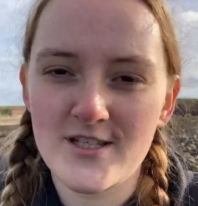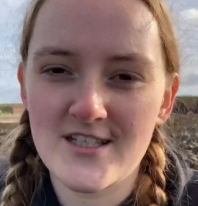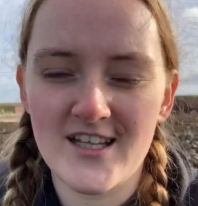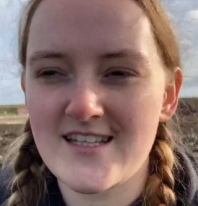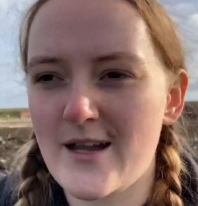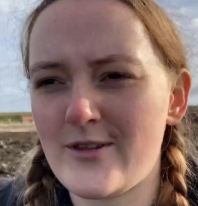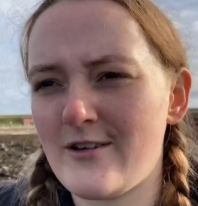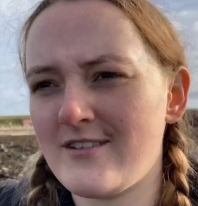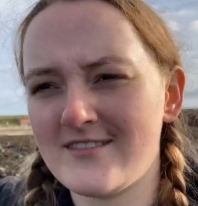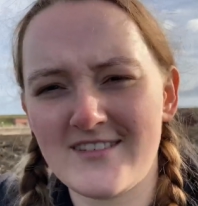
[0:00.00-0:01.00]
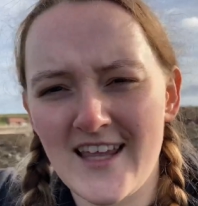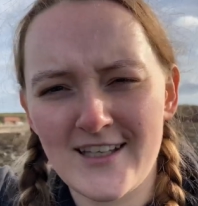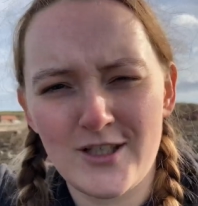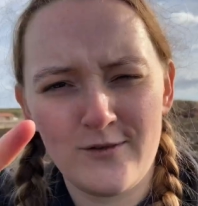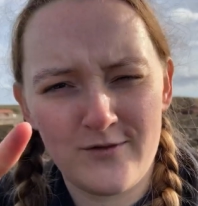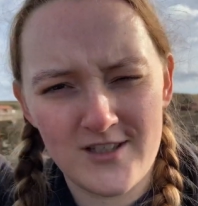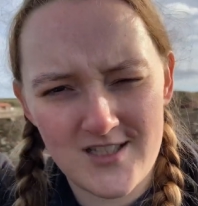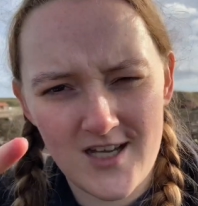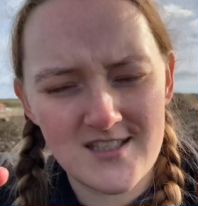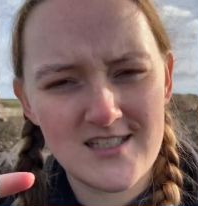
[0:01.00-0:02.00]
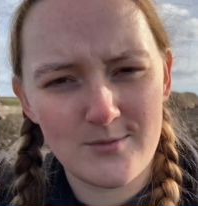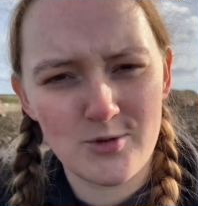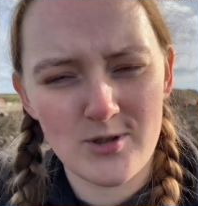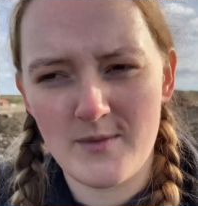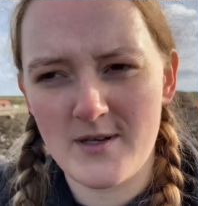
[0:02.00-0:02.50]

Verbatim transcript: a dance out there and thank you for the dances. I'm sure that